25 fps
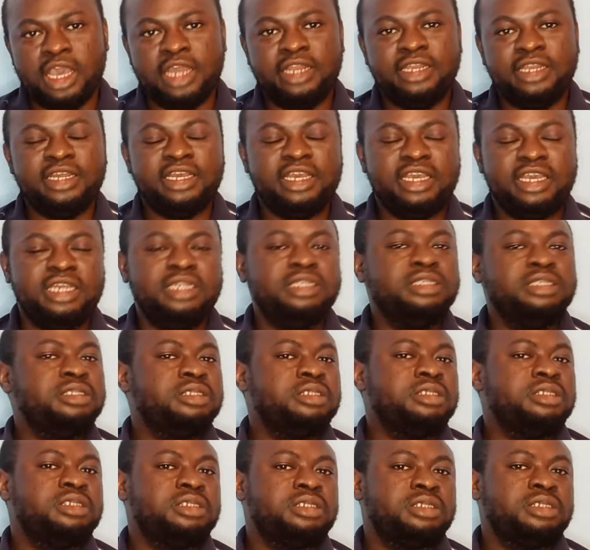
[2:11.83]
And
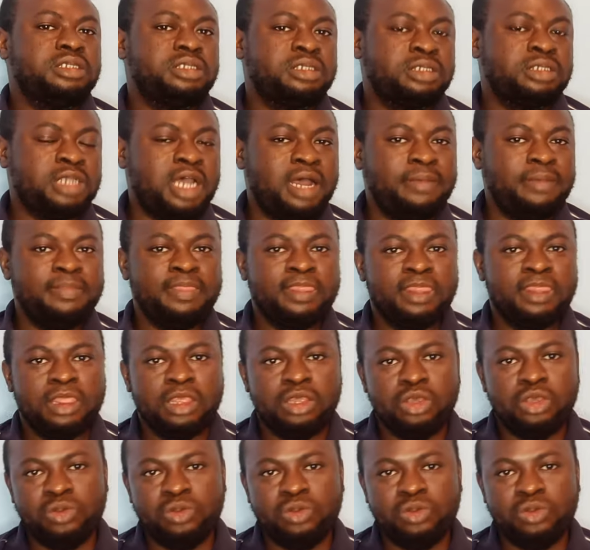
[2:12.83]
in some